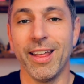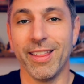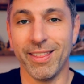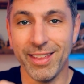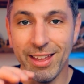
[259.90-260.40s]

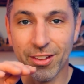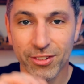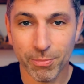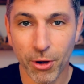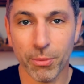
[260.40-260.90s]
the
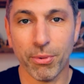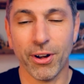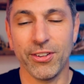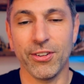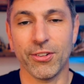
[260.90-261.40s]
smart
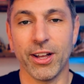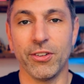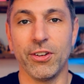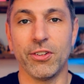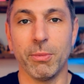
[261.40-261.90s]
pricing
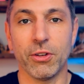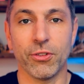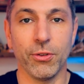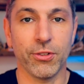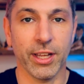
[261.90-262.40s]
strategy to make sure
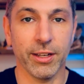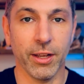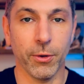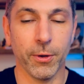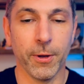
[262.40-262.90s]
you stand
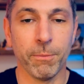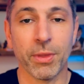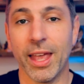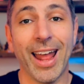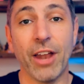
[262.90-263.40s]
out.
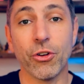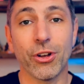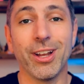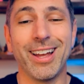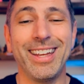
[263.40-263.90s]
And you're going
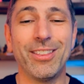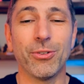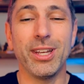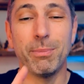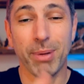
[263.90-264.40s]
to either
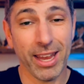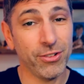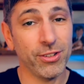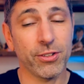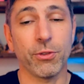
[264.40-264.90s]
need
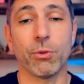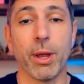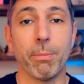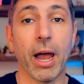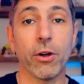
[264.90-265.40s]
patience for the right
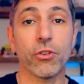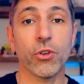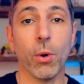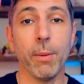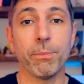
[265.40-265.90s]
buyer to
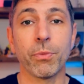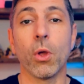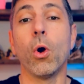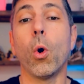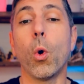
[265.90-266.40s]
show up
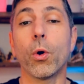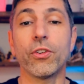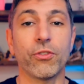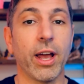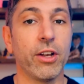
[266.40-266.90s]
or a
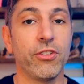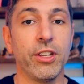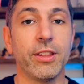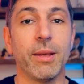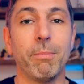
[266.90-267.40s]
strategy
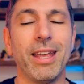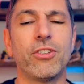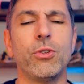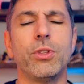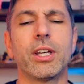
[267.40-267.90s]
that makes
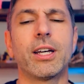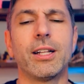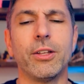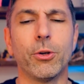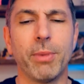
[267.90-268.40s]
you the
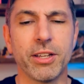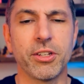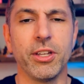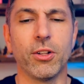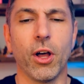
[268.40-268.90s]
clear best
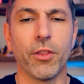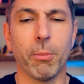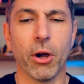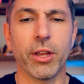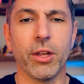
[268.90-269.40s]
deal on the
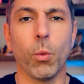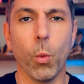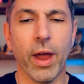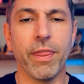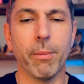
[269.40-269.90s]
market
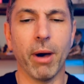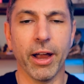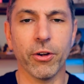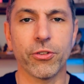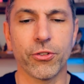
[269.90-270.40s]
when the
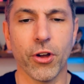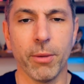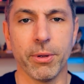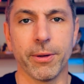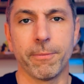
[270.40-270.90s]
buyers are
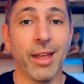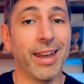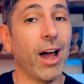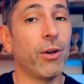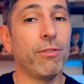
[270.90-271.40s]
shopping.
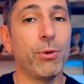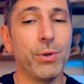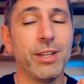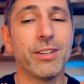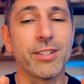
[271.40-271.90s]
Now, if you
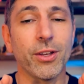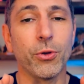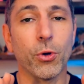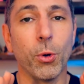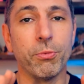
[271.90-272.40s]
need to sell
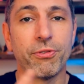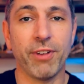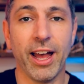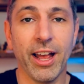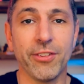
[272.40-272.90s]
your home
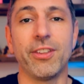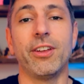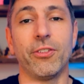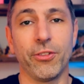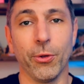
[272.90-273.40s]
fast in
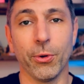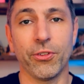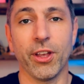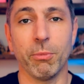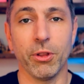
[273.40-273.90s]
a slower
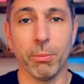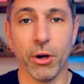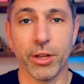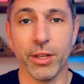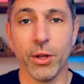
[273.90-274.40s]
segment of the
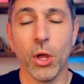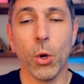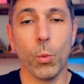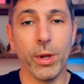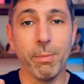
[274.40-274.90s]
market,
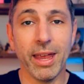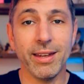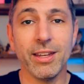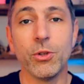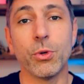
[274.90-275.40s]
we may
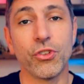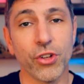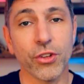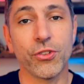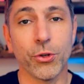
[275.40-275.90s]
need to
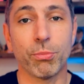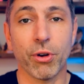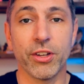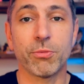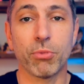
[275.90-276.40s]
adjust your
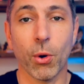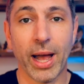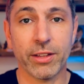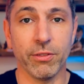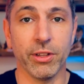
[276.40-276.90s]
price
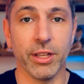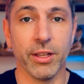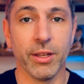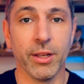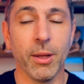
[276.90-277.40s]
proactively.
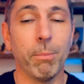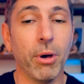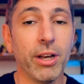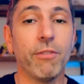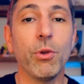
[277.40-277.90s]

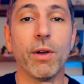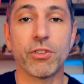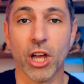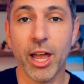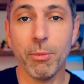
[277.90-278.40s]
But if you have
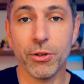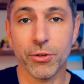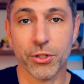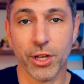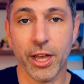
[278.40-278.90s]
time on your
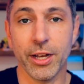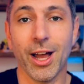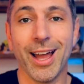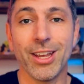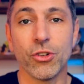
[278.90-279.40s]
side,
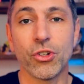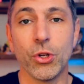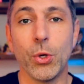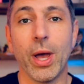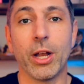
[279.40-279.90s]
I can show
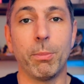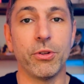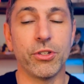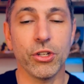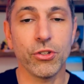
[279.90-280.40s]
you how to
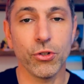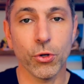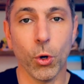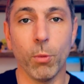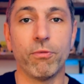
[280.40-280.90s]
position your
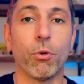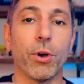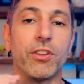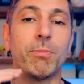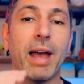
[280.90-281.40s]
home for
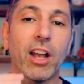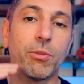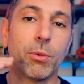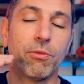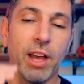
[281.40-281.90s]
its
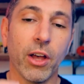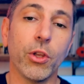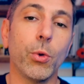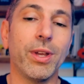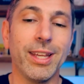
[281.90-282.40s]
maximum
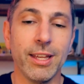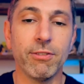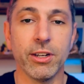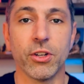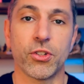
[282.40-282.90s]
value, even
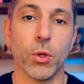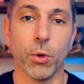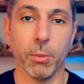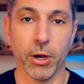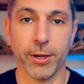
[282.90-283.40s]
in a slower
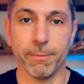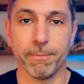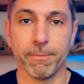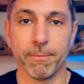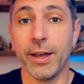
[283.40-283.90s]
market.
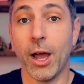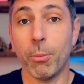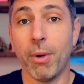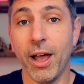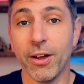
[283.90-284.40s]
Now,
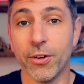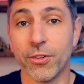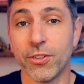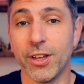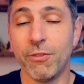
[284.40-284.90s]

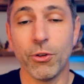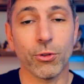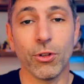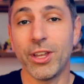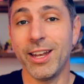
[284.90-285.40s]
buyers, if you're
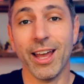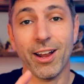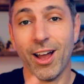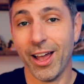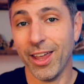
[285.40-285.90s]
looking at a
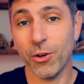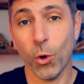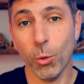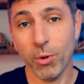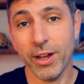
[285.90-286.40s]
high-end
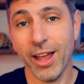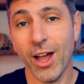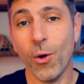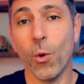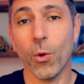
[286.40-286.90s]
home right
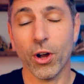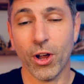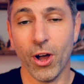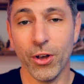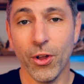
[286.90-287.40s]
now or a
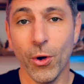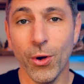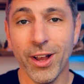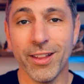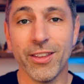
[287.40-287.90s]
condo,
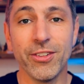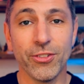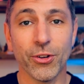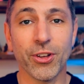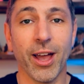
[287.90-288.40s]
this is
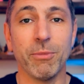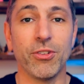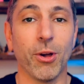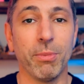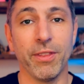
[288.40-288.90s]
your time to
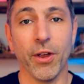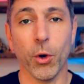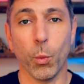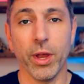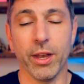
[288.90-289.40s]
jump in there and
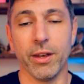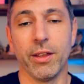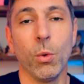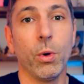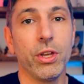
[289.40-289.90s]
win.
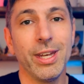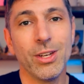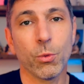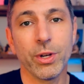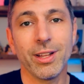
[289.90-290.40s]
What you need to
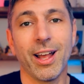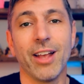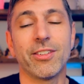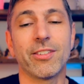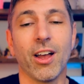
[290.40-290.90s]

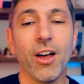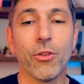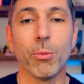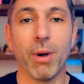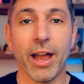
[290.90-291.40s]
realize is other
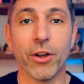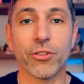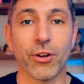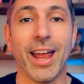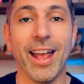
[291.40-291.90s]
buyers
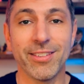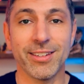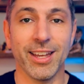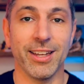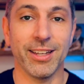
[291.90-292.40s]
are
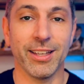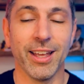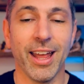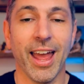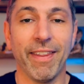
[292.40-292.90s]
hesitating,
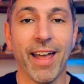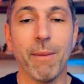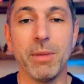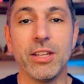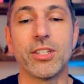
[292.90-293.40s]
and that
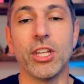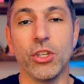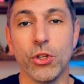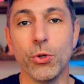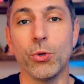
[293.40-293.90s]
means that
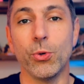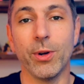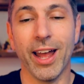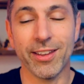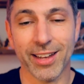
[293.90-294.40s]
you,
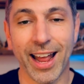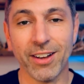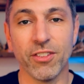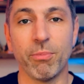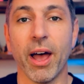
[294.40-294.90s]
as an
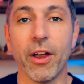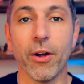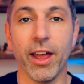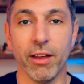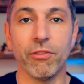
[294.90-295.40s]
active buyer,
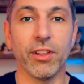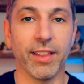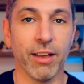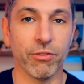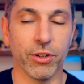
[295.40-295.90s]
have the
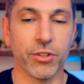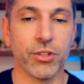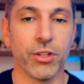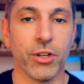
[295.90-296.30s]
leverage.